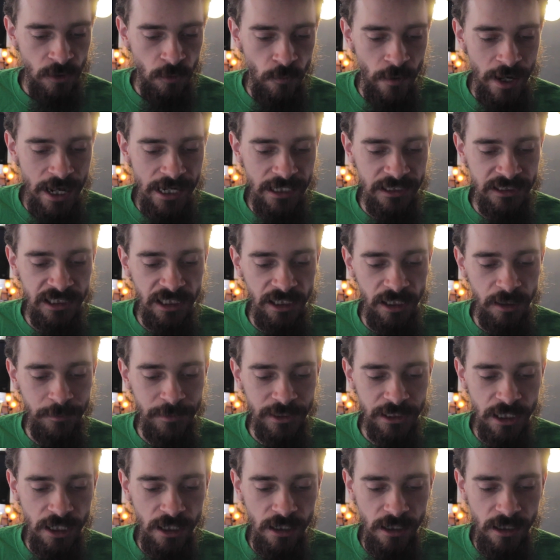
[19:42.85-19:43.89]
When
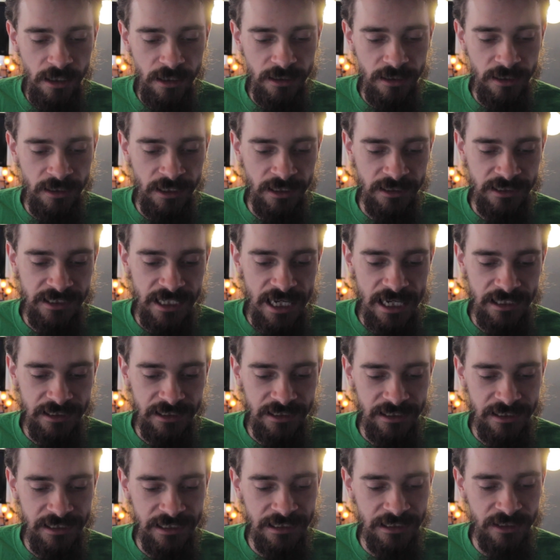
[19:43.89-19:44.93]
Silmagar
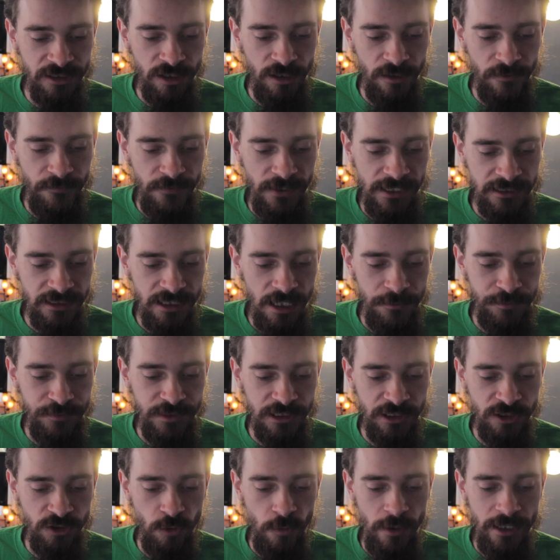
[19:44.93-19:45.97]
Assassin is turned face up,
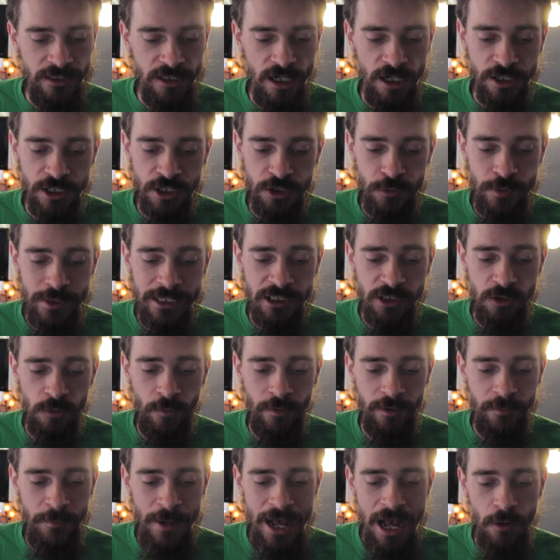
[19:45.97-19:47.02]
destroy target creature
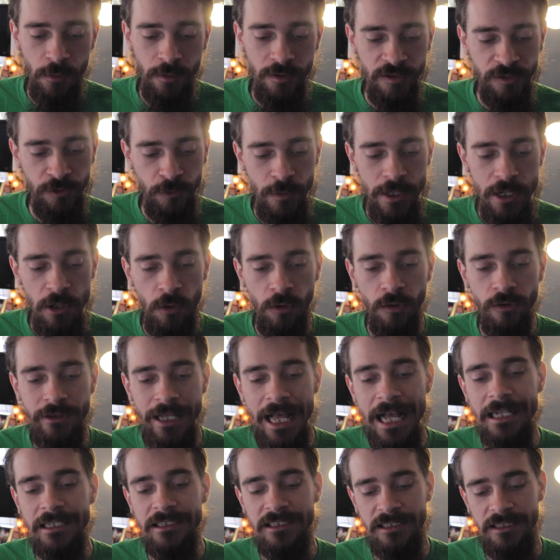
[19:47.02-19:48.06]
with power 3 or
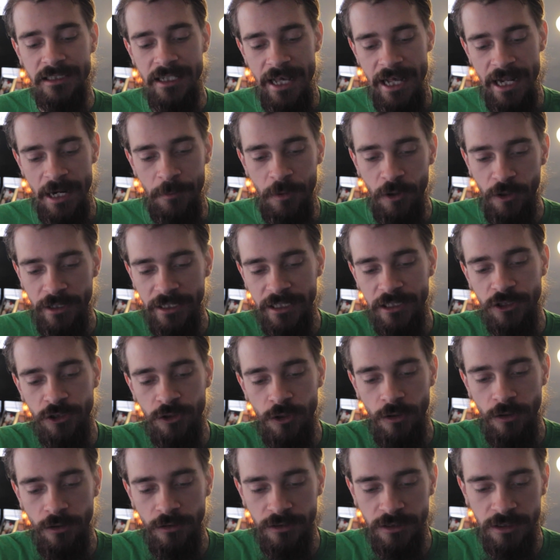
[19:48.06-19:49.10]
less an opponent
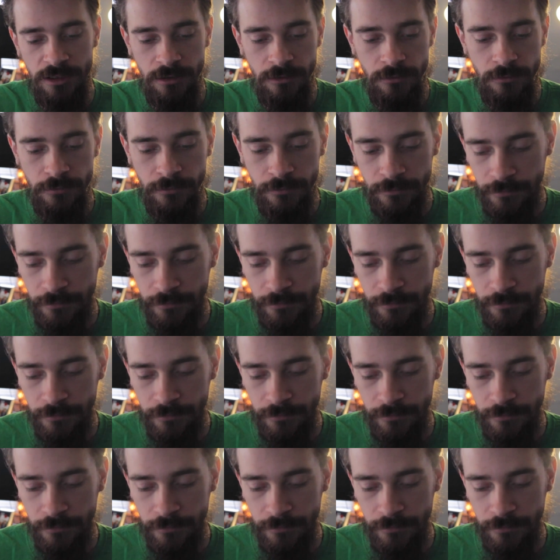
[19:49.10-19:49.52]
controls.